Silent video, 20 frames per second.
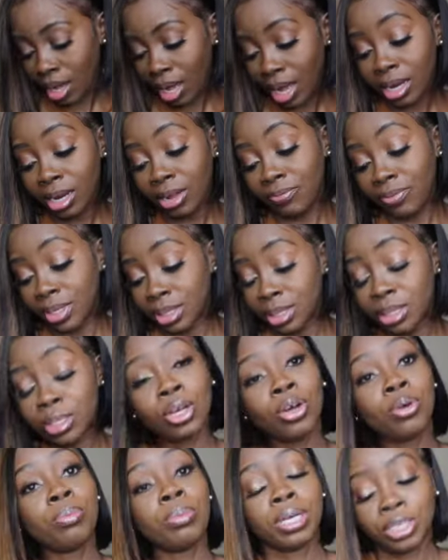loved it
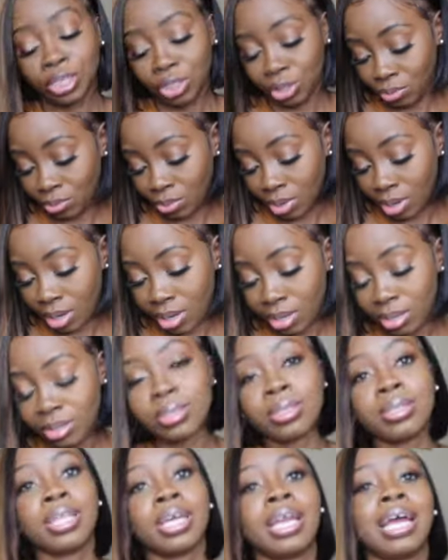so much, you all,
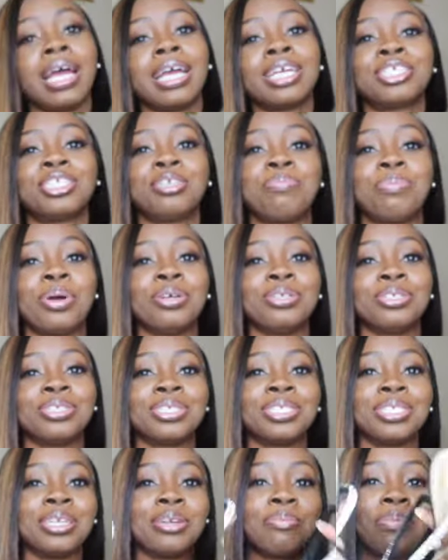that I actually
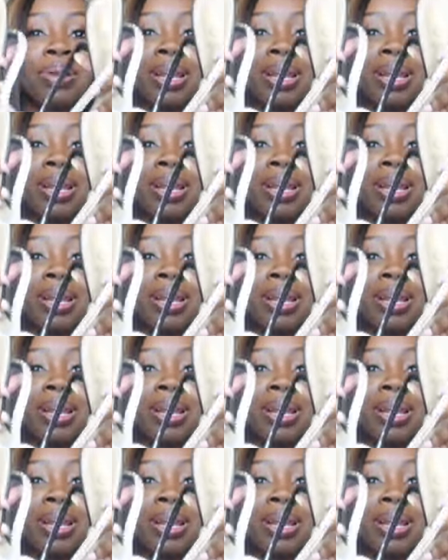purchased it in